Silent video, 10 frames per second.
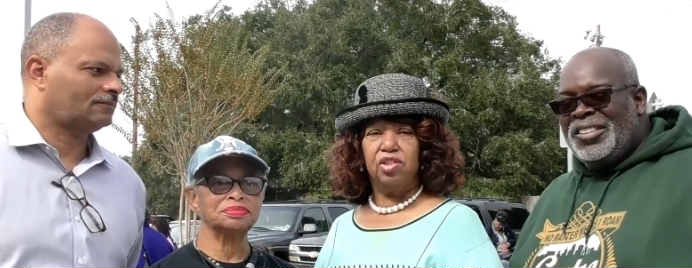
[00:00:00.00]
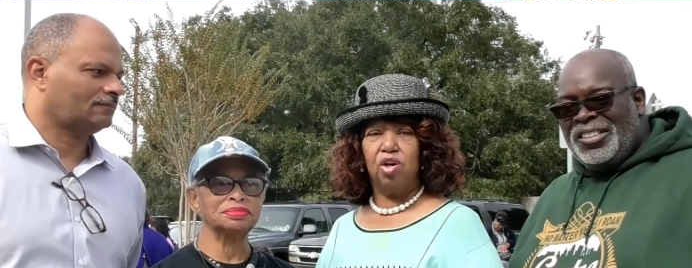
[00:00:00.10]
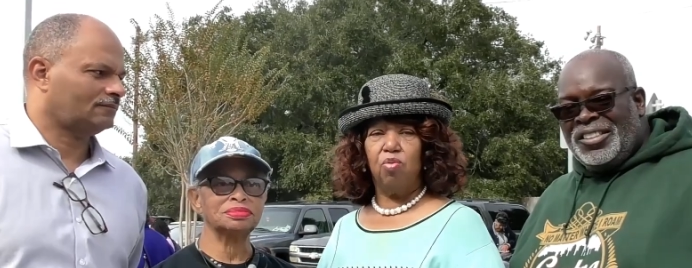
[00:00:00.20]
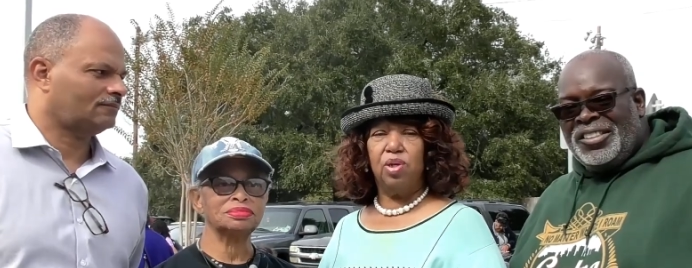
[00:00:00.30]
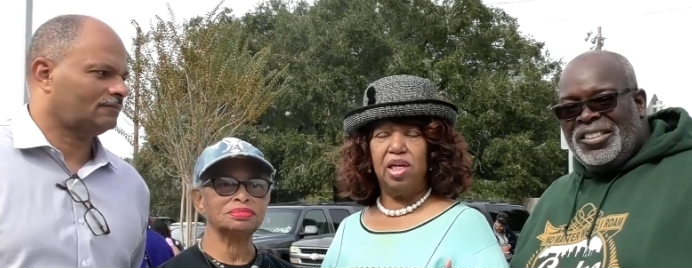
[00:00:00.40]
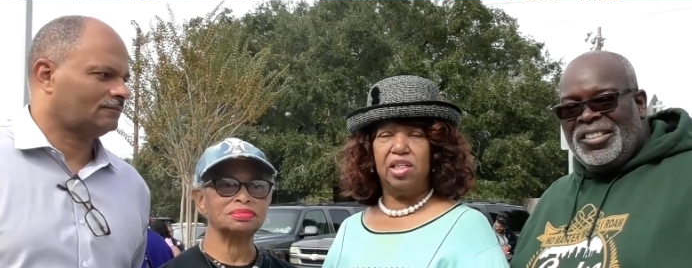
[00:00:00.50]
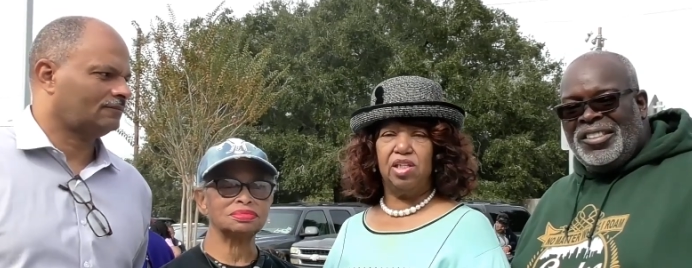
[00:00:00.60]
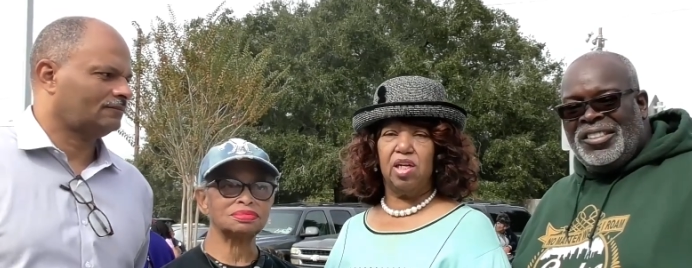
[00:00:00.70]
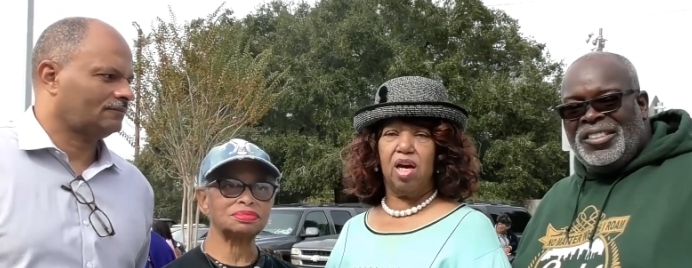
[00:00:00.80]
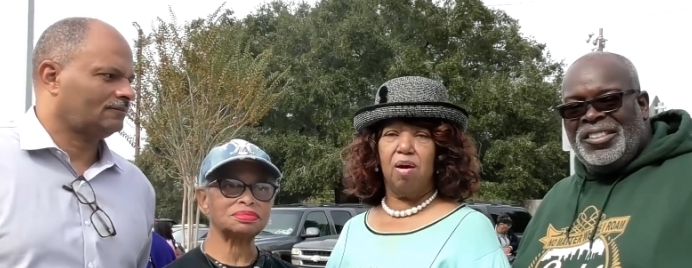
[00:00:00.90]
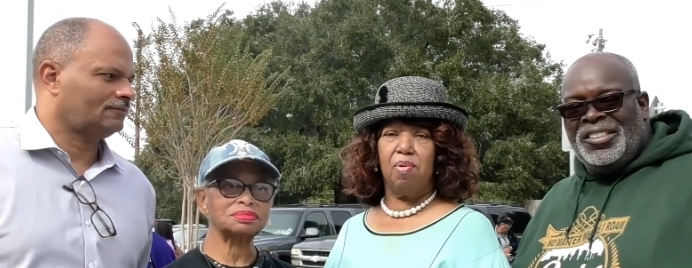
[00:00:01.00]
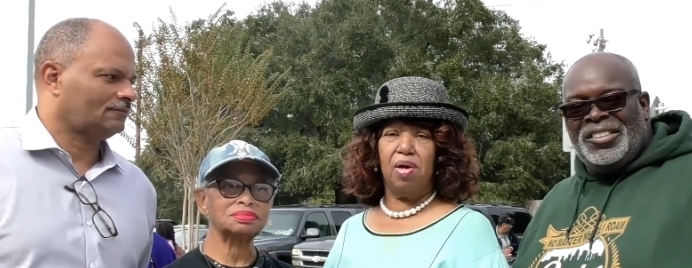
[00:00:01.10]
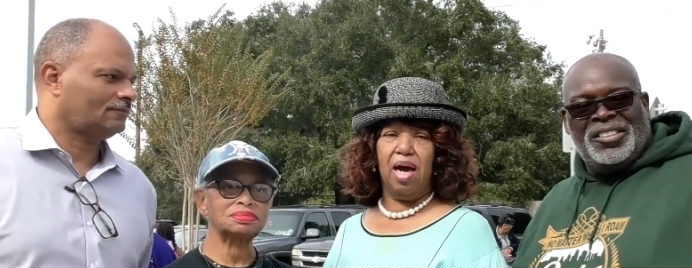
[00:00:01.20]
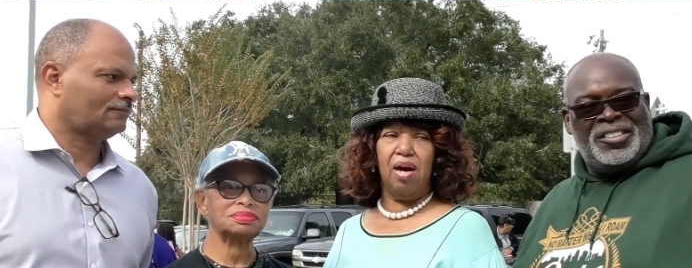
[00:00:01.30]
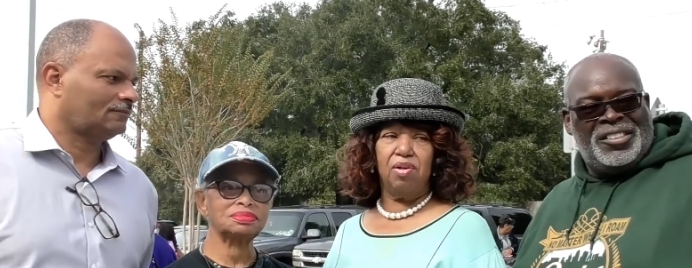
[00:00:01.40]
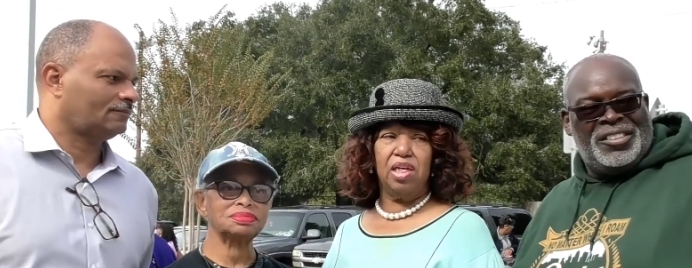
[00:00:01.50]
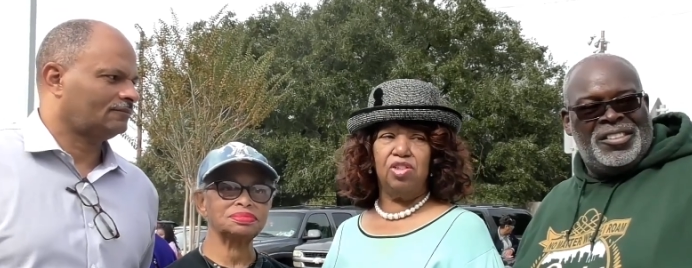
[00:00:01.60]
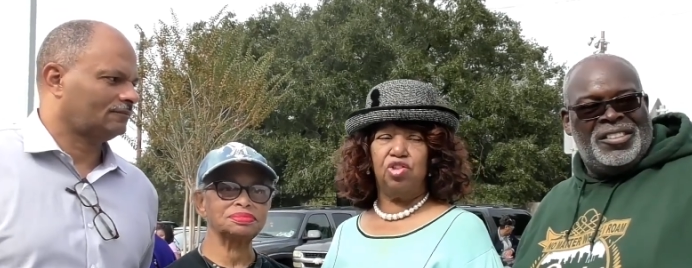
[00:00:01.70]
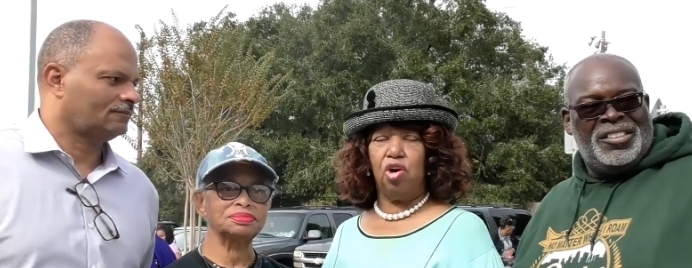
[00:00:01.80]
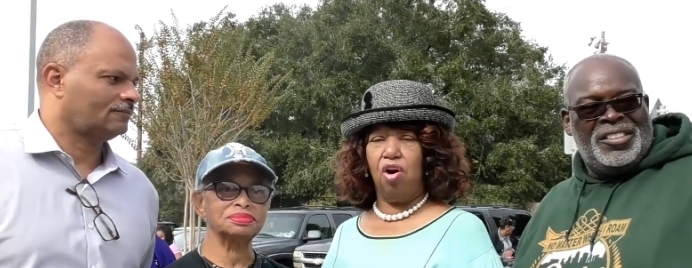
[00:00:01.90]
Speaker 1: So we need you to come on out
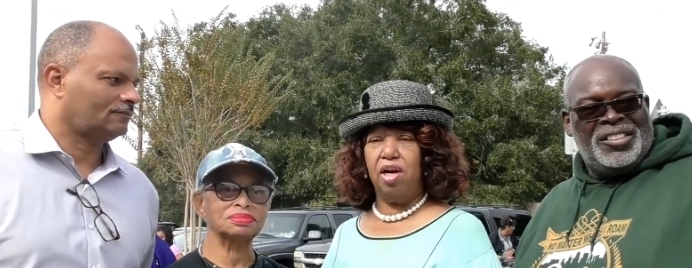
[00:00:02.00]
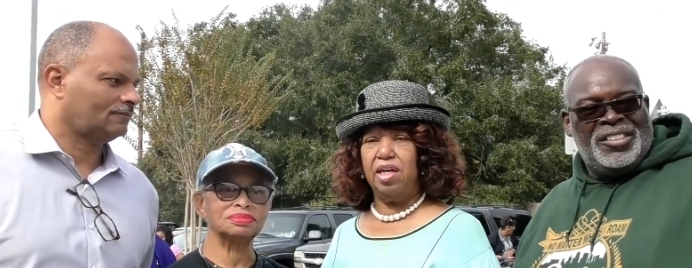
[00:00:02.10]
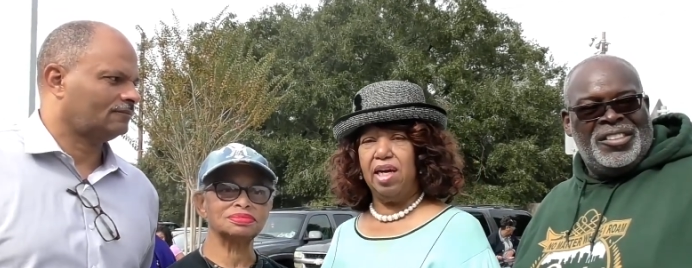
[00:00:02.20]
and join the